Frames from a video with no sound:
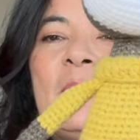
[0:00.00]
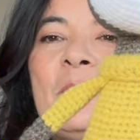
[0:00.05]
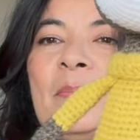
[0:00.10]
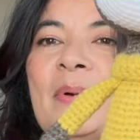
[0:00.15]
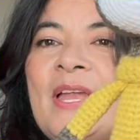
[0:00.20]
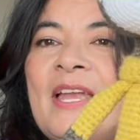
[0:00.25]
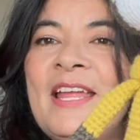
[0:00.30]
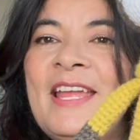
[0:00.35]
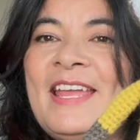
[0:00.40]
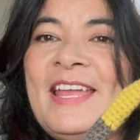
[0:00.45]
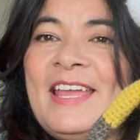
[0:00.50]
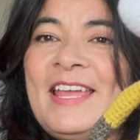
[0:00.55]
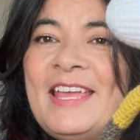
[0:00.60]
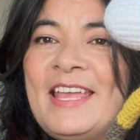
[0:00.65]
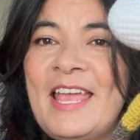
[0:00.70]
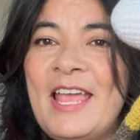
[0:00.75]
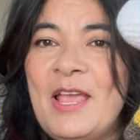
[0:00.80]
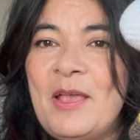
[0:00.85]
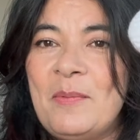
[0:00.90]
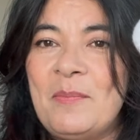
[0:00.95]
But he
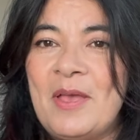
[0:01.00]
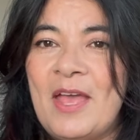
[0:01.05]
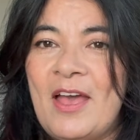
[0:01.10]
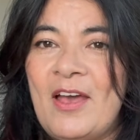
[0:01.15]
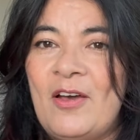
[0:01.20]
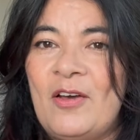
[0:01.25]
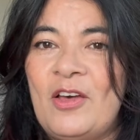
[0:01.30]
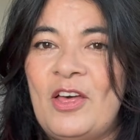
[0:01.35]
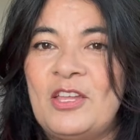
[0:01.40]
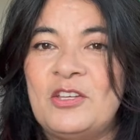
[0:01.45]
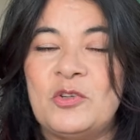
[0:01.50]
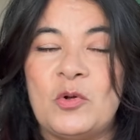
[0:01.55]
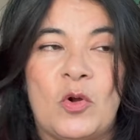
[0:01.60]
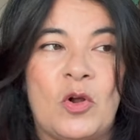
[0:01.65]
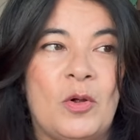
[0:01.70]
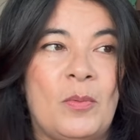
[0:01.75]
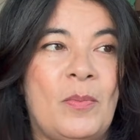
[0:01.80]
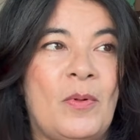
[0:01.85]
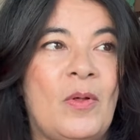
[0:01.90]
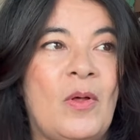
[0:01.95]
came out
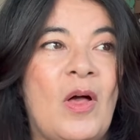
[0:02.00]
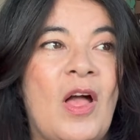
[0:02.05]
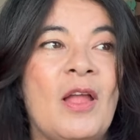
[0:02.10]
adorable.